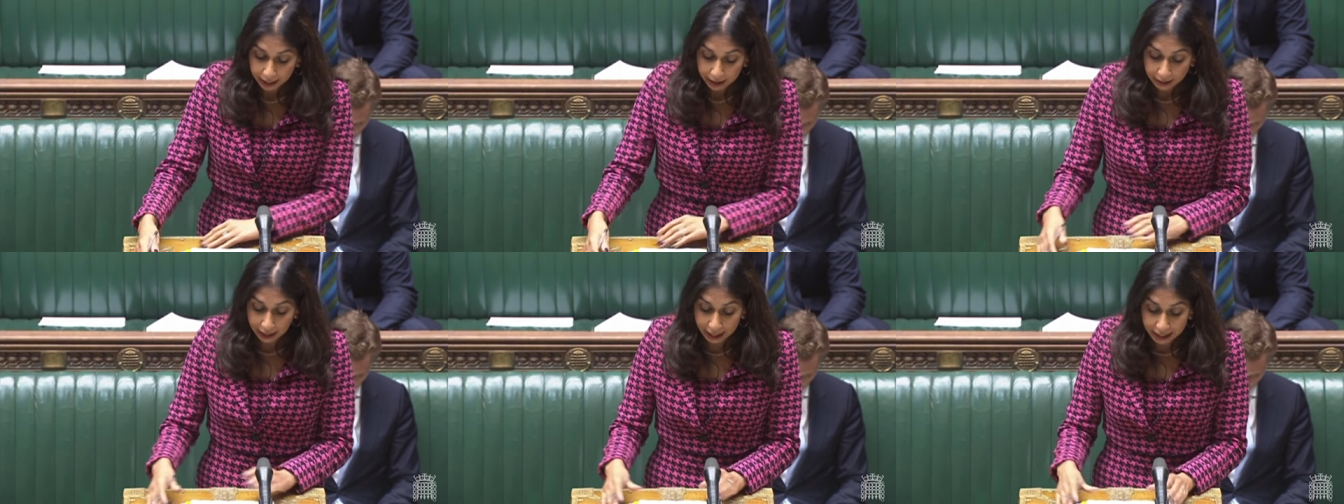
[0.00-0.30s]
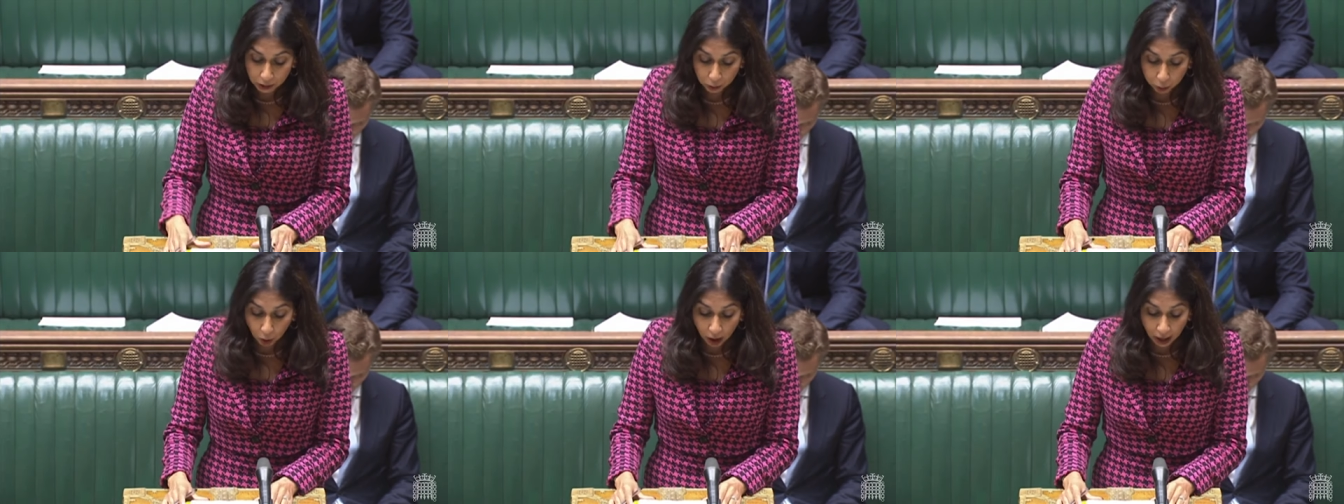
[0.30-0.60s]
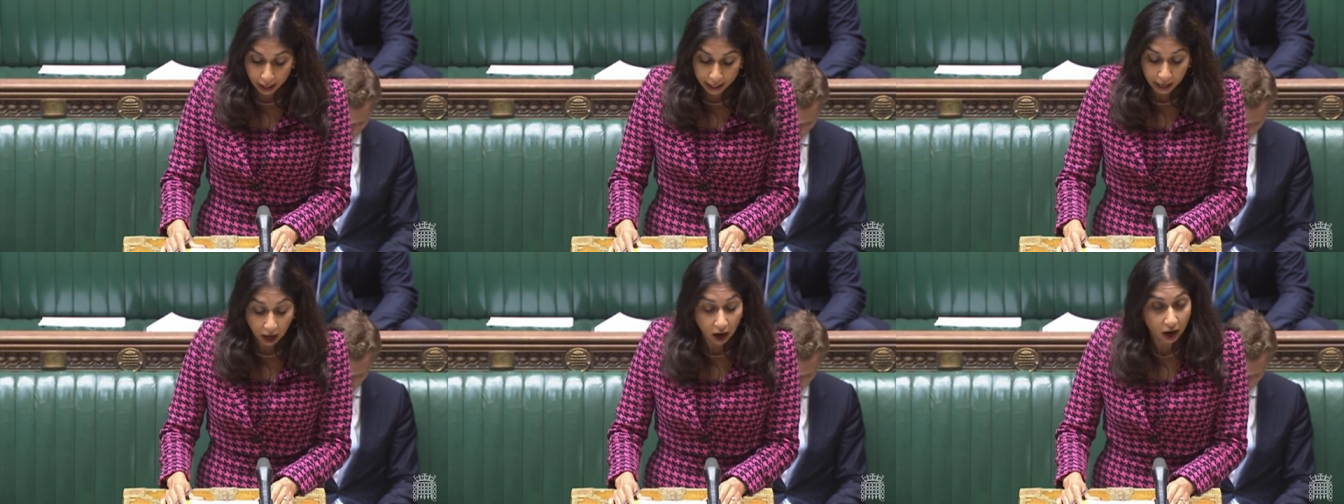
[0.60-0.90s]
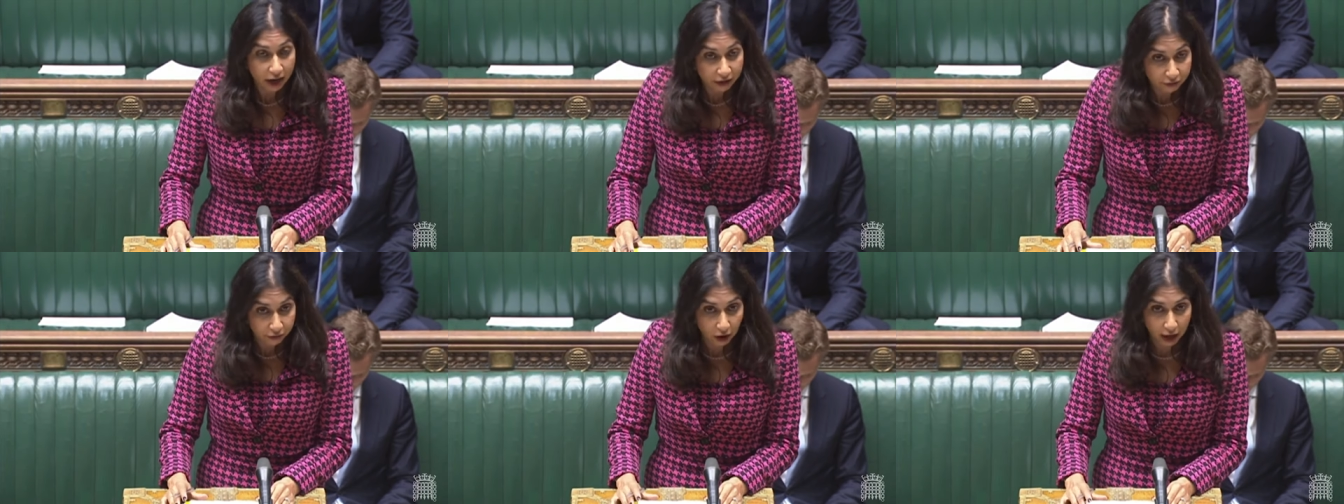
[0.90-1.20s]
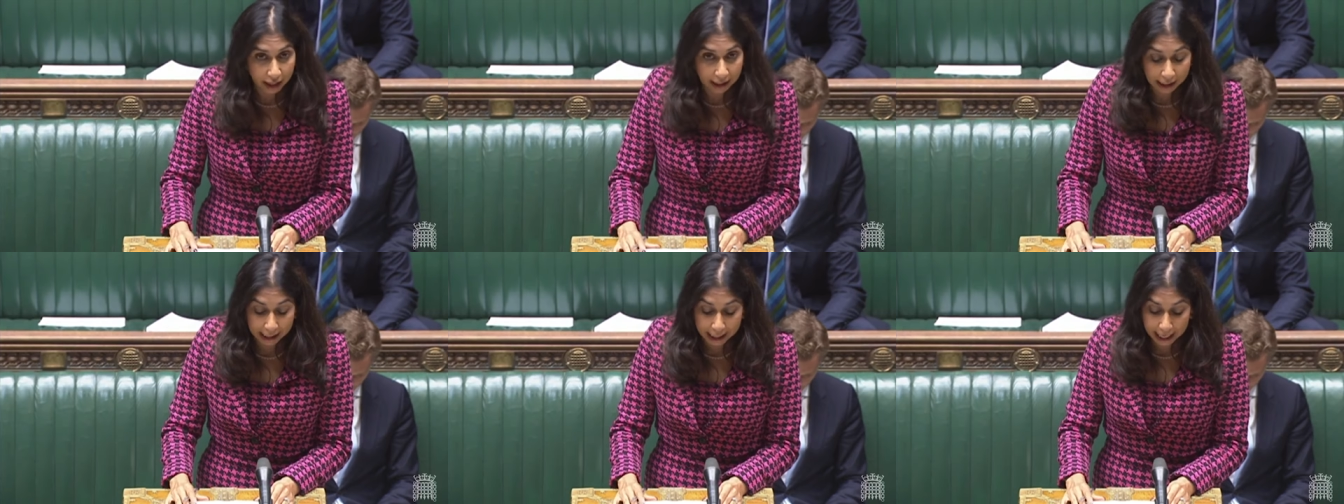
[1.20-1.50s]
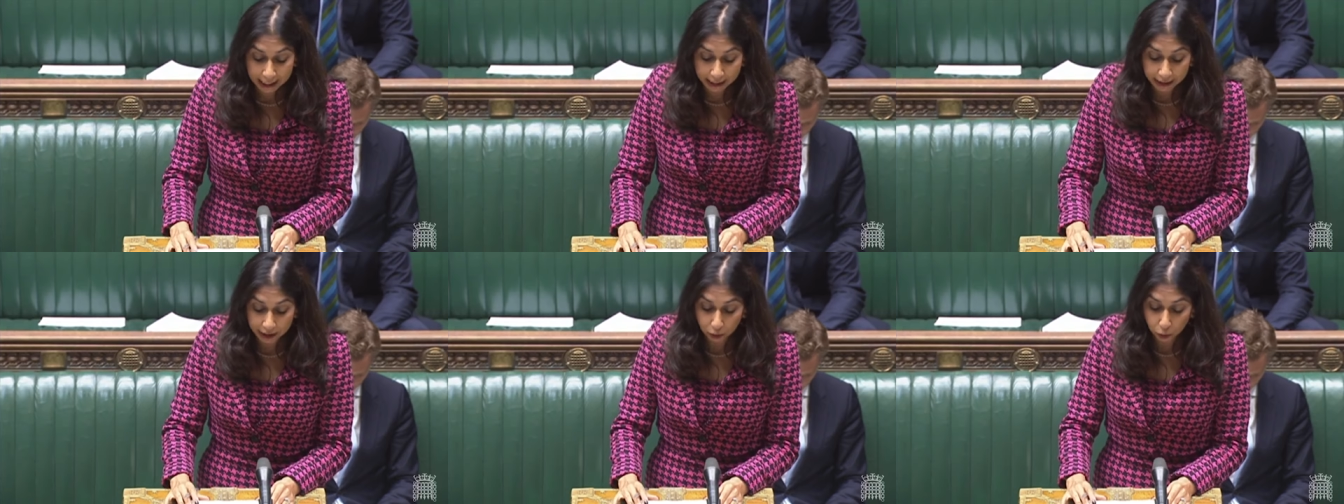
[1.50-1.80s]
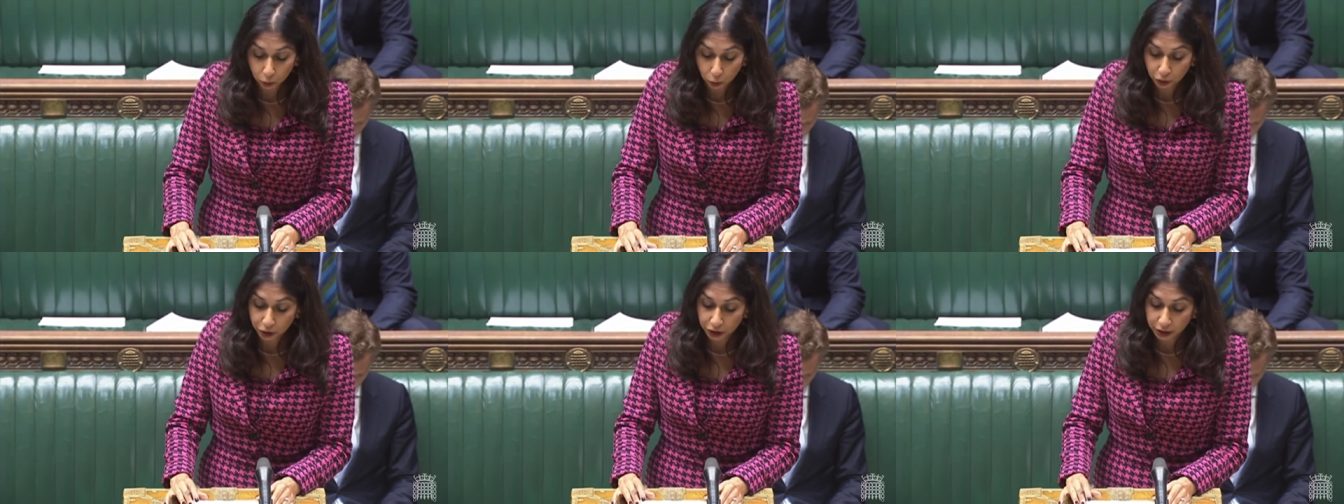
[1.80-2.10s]
That's why I finally ended
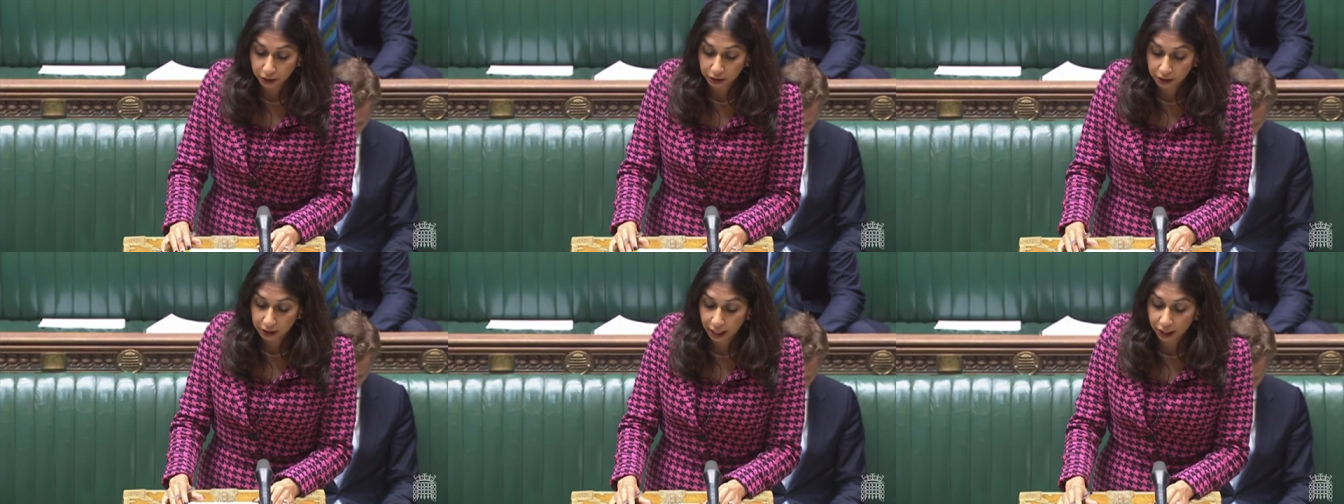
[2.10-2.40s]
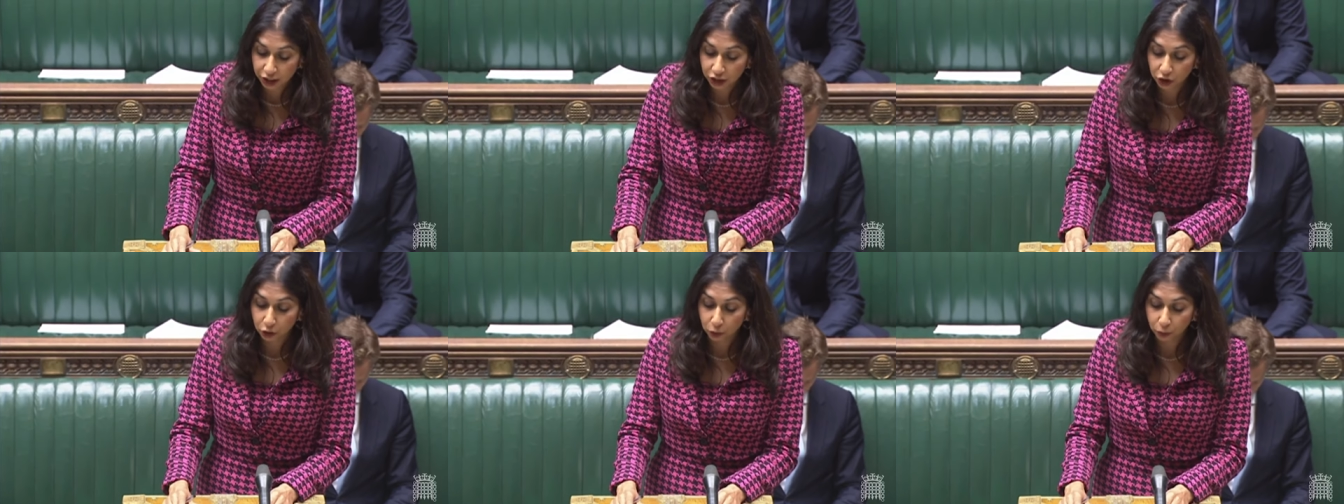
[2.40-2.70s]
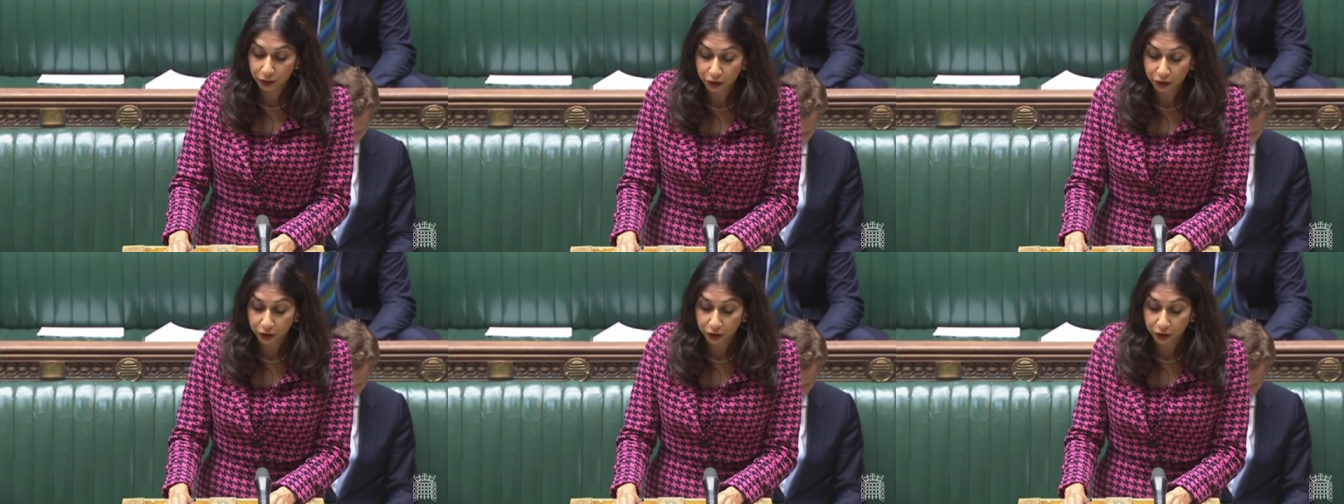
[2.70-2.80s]
all association